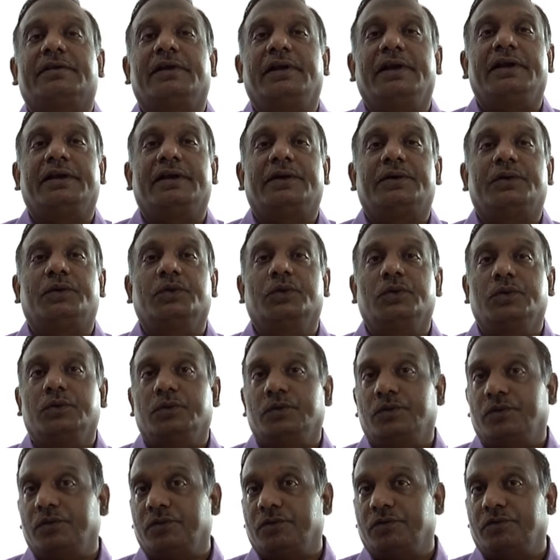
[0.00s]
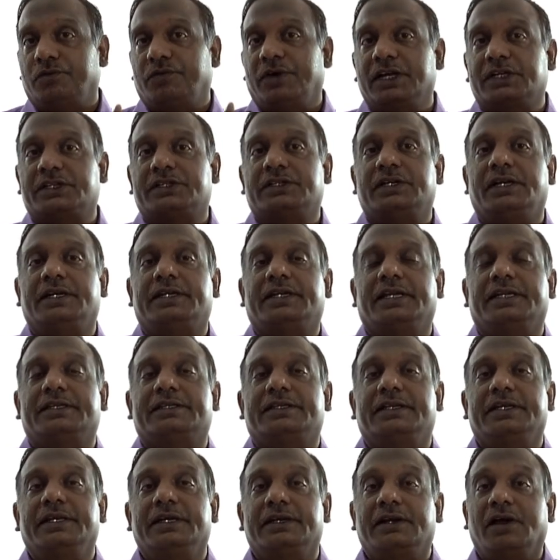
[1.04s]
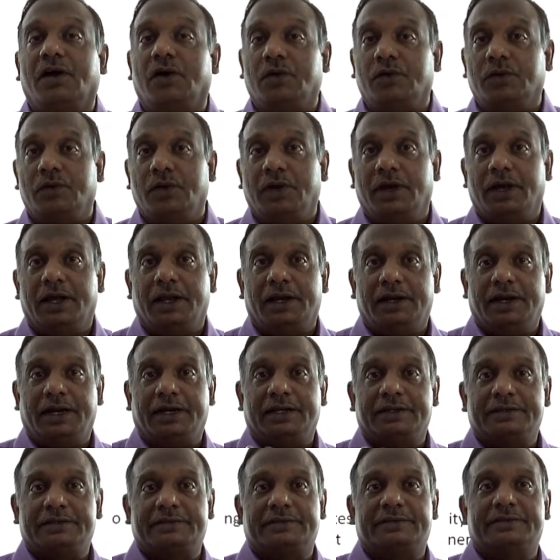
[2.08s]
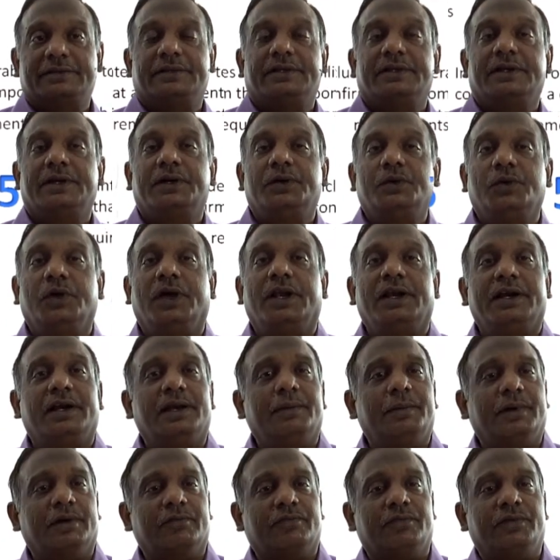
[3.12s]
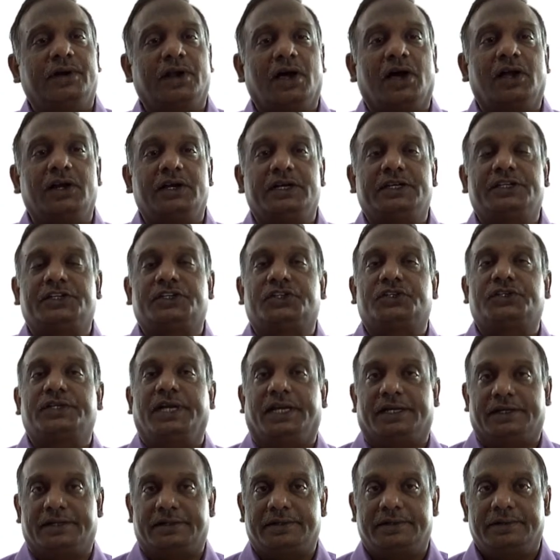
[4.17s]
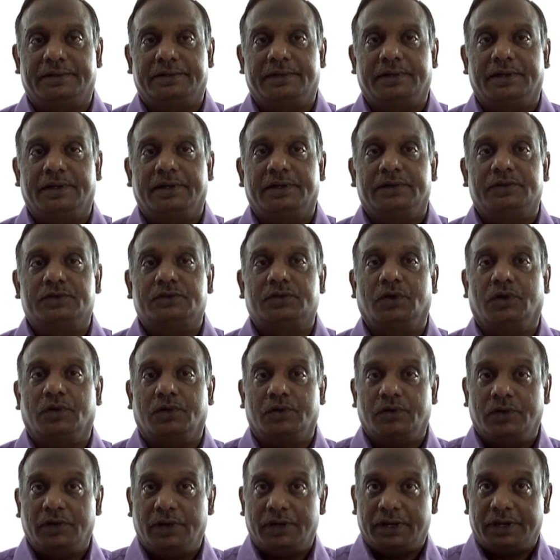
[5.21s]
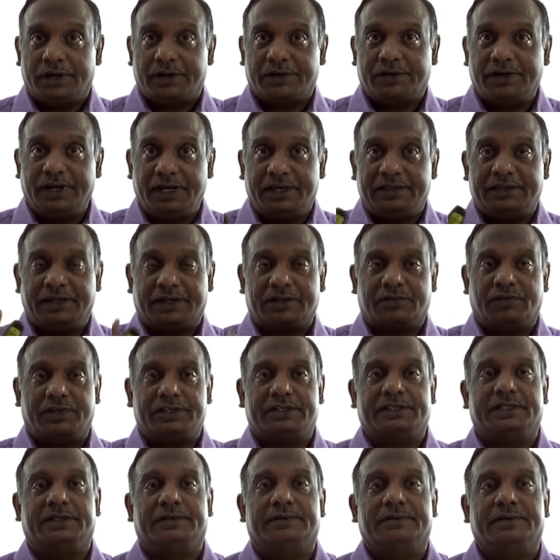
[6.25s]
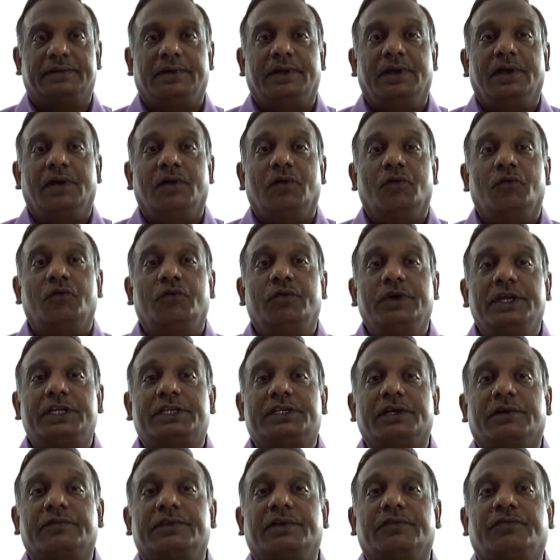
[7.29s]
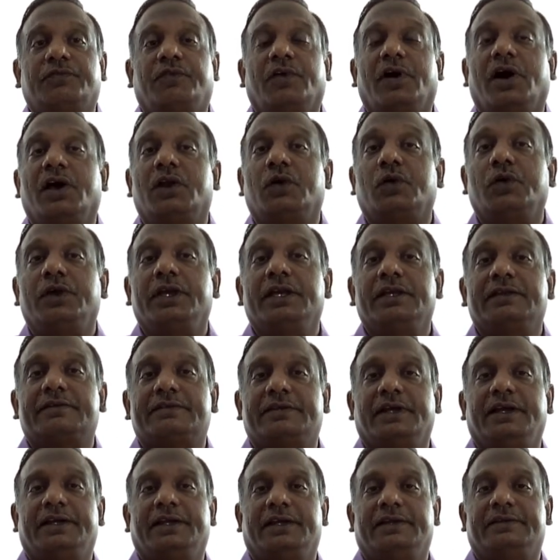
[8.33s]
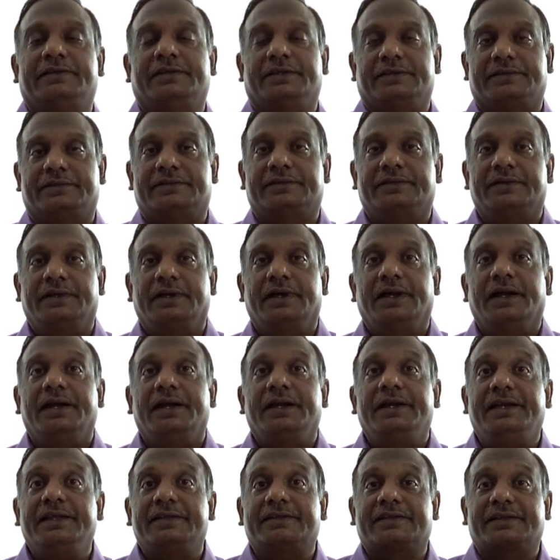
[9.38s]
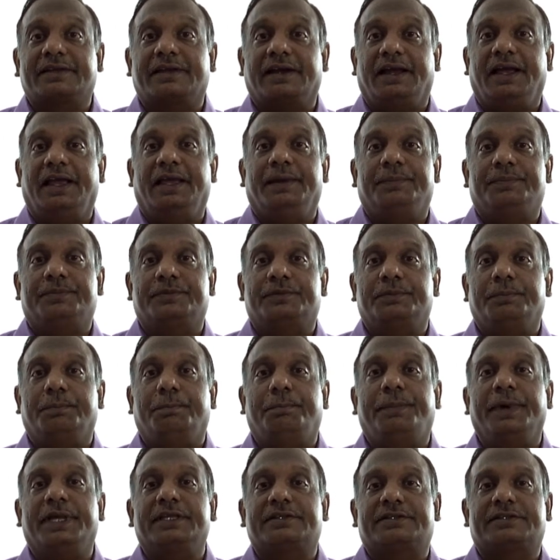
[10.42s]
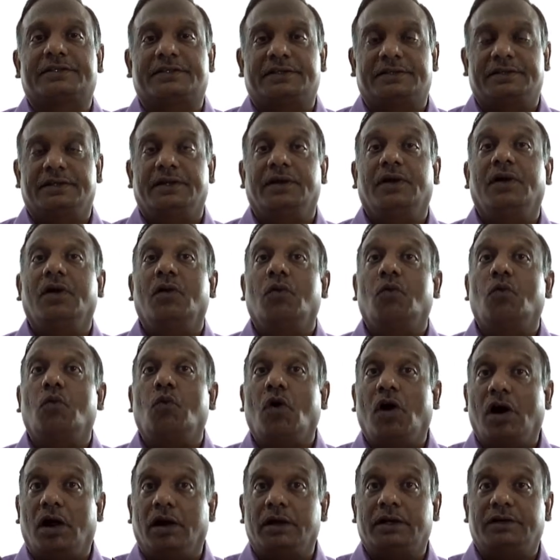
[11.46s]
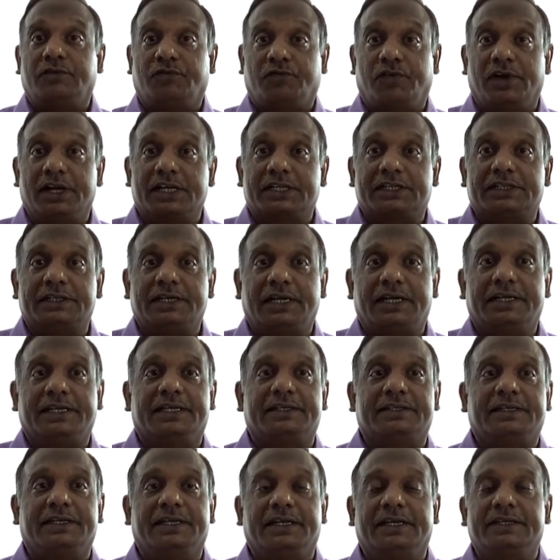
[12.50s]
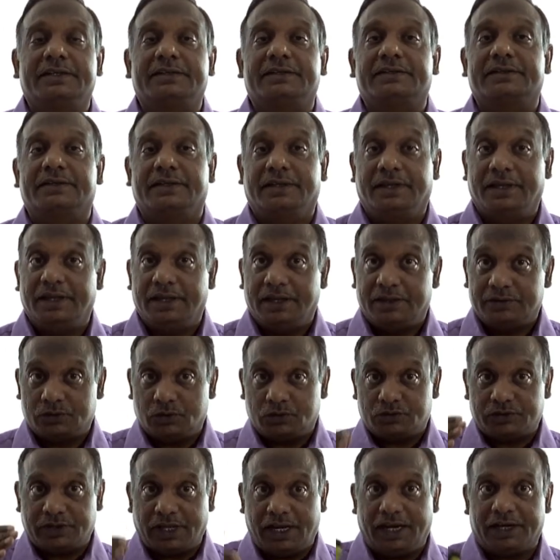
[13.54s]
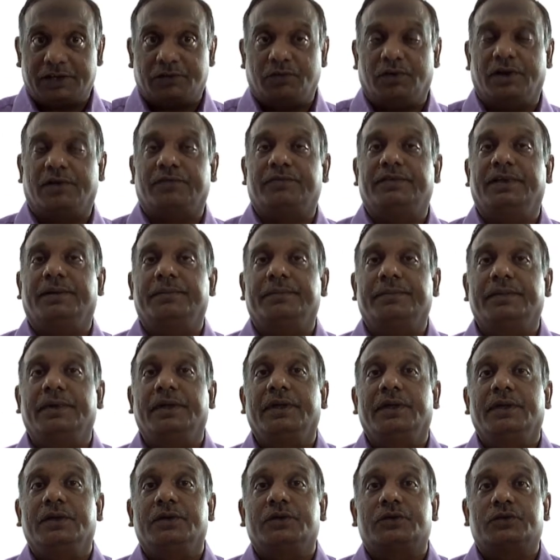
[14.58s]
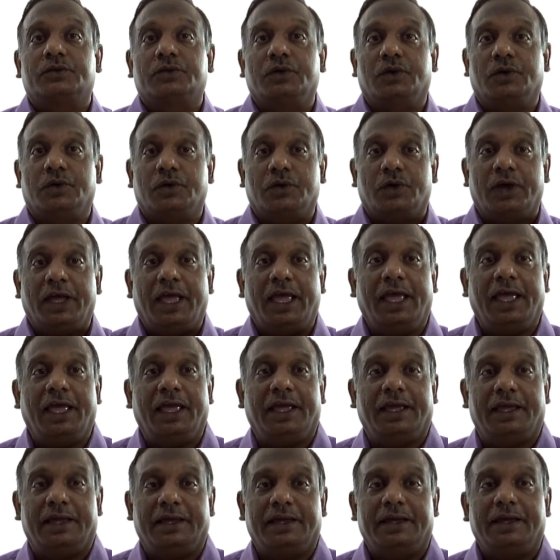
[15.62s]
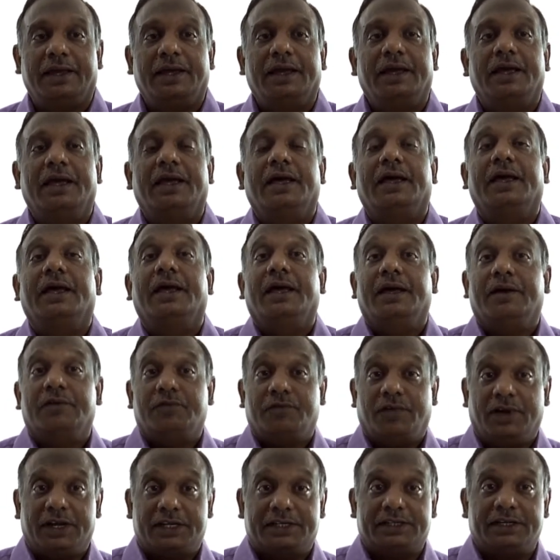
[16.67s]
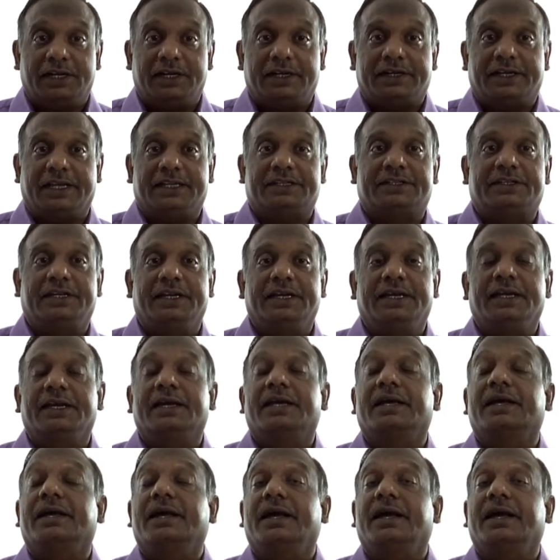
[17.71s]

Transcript: related to functional testing. Now let us do a little bit of knowledge check. So read the question. Which of the following sentences describes best what functional testing is? So select one of them. So A, functional testing,